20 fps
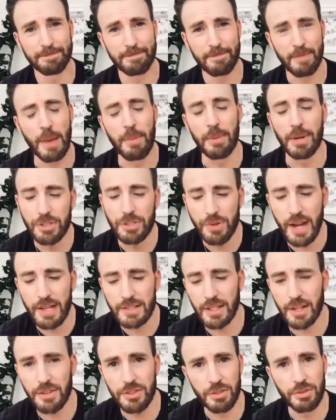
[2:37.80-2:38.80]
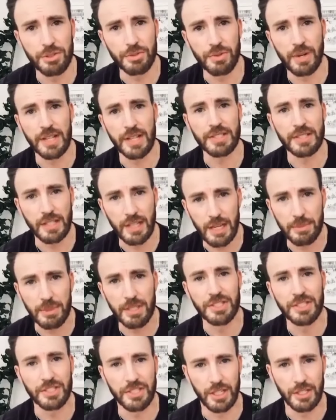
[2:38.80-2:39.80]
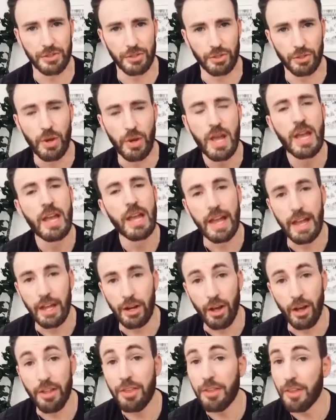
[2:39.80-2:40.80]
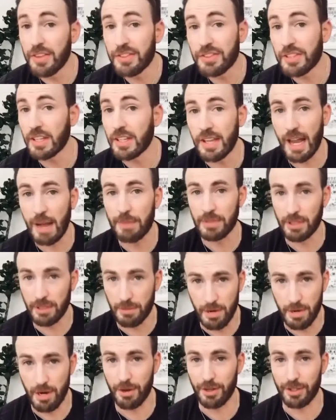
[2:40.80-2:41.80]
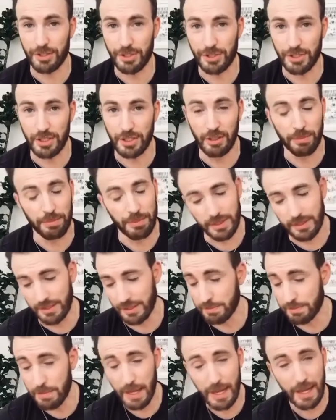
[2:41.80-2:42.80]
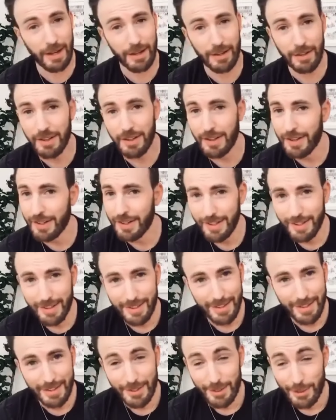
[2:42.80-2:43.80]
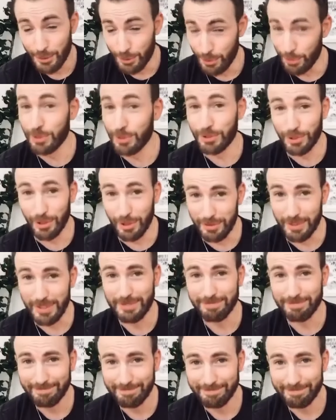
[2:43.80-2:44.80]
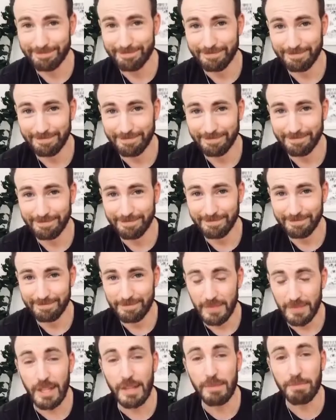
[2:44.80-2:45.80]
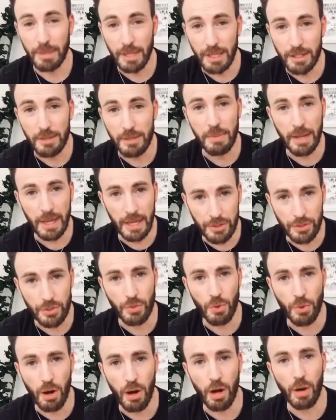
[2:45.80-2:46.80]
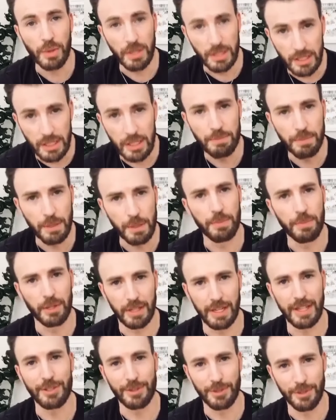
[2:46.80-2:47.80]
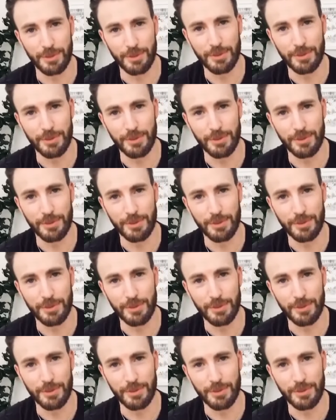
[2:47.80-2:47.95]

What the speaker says: I'm gonna track down your address and I'm gonna send you an authentic Captain America shield because, pal, you deserve it. Keep being the man you are. We need people like you.